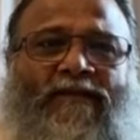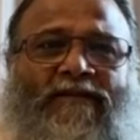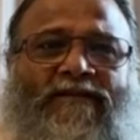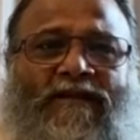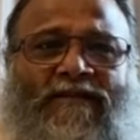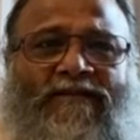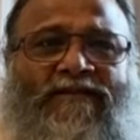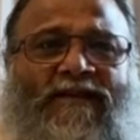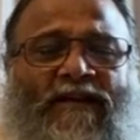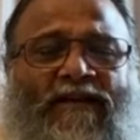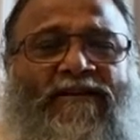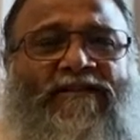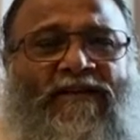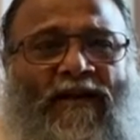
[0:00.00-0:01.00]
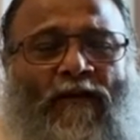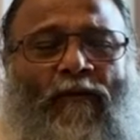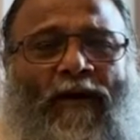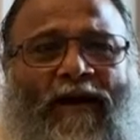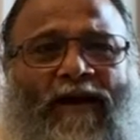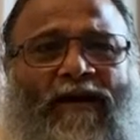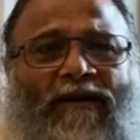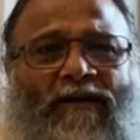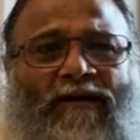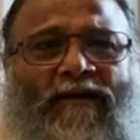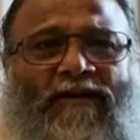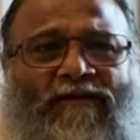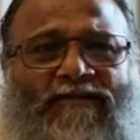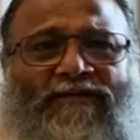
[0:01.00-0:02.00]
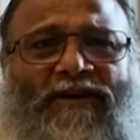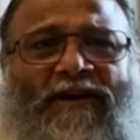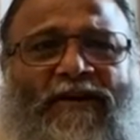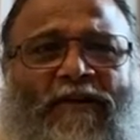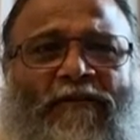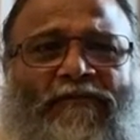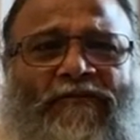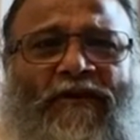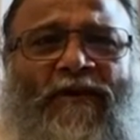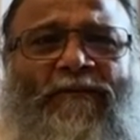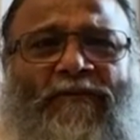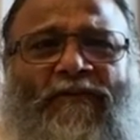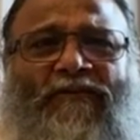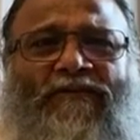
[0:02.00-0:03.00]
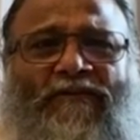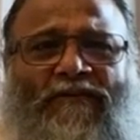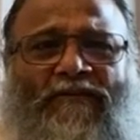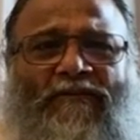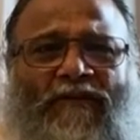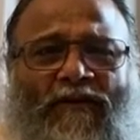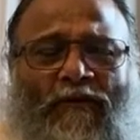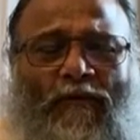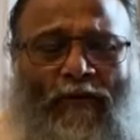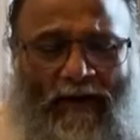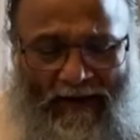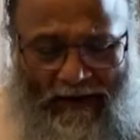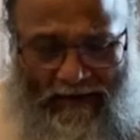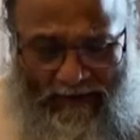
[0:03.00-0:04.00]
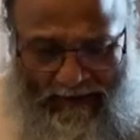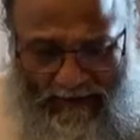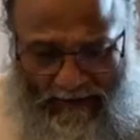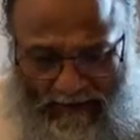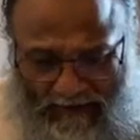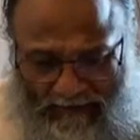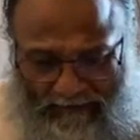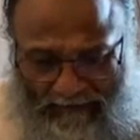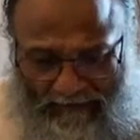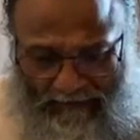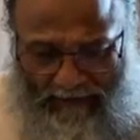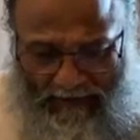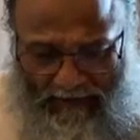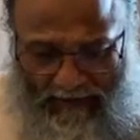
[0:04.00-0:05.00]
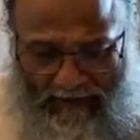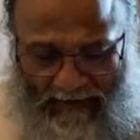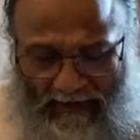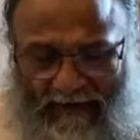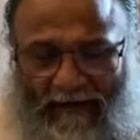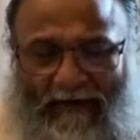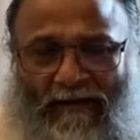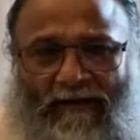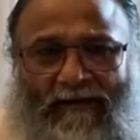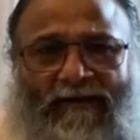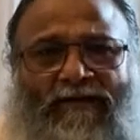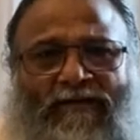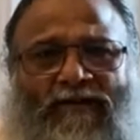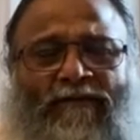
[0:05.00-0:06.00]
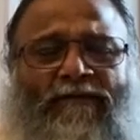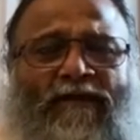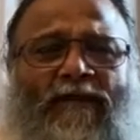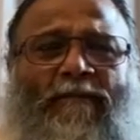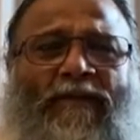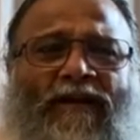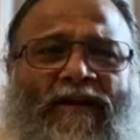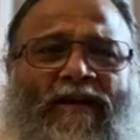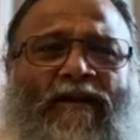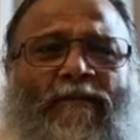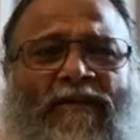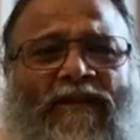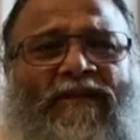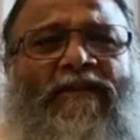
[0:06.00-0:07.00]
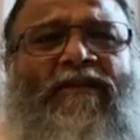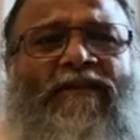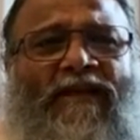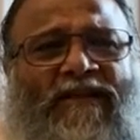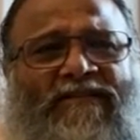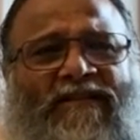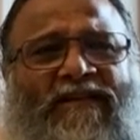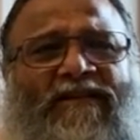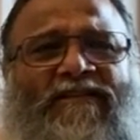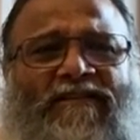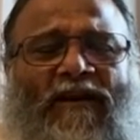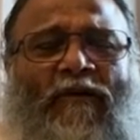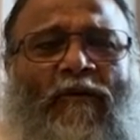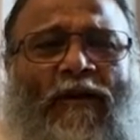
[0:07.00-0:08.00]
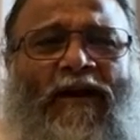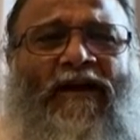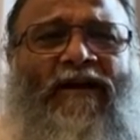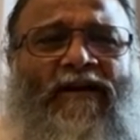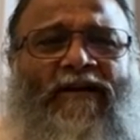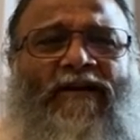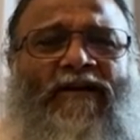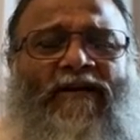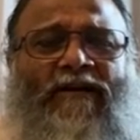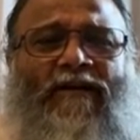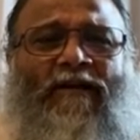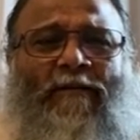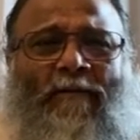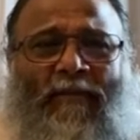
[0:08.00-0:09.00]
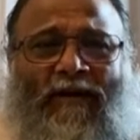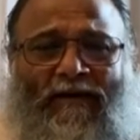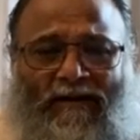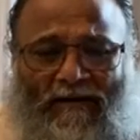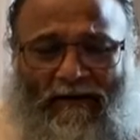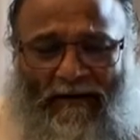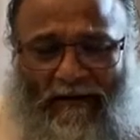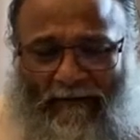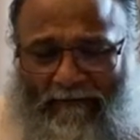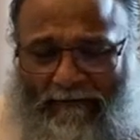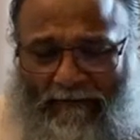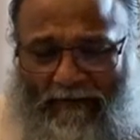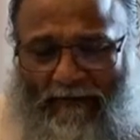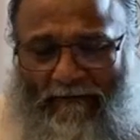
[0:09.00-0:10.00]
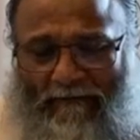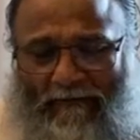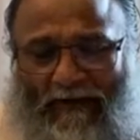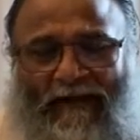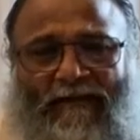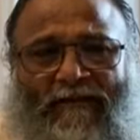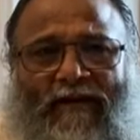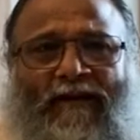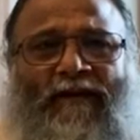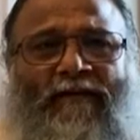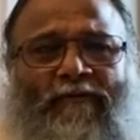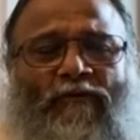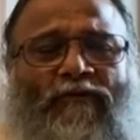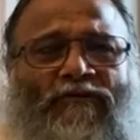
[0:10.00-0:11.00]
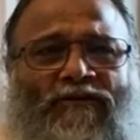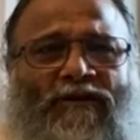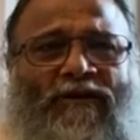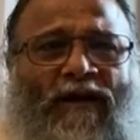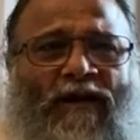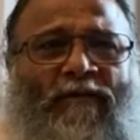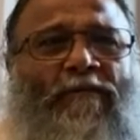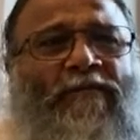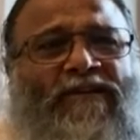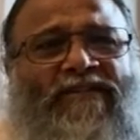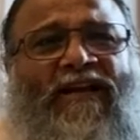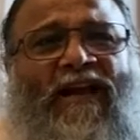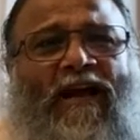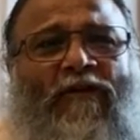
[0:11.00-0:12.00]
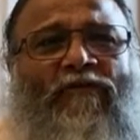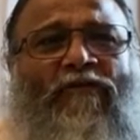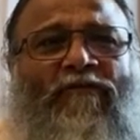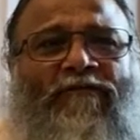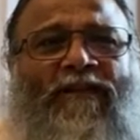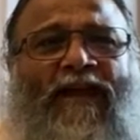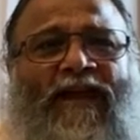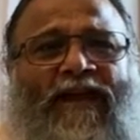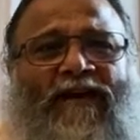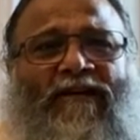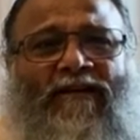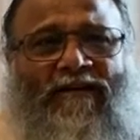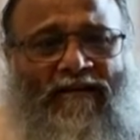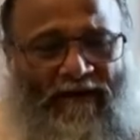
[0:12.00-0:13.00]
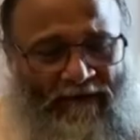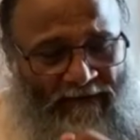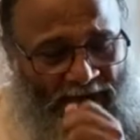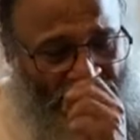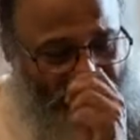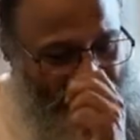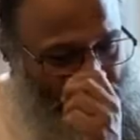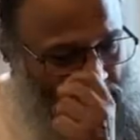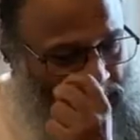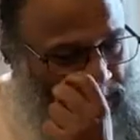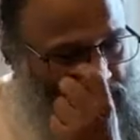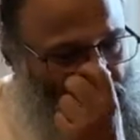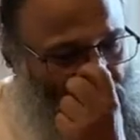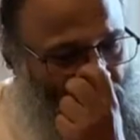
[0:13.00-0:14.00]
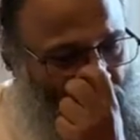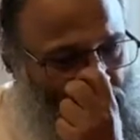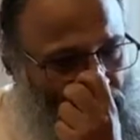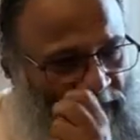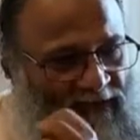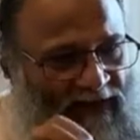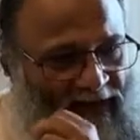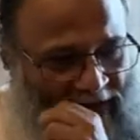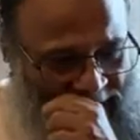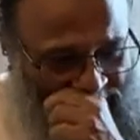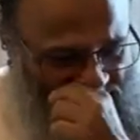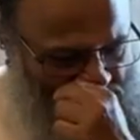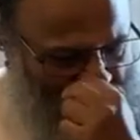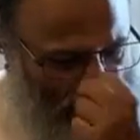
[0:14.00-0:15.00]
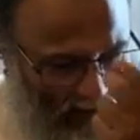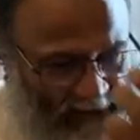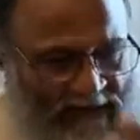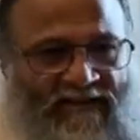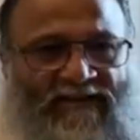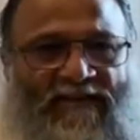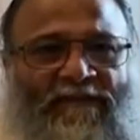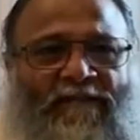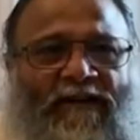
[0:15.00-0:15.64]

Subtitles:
Satsang is required, study of scriptures is required, and Shravanam Mananam Nididhyasana is required. But if faith and devotion are missing out of that, reverence is missing out of that, respect is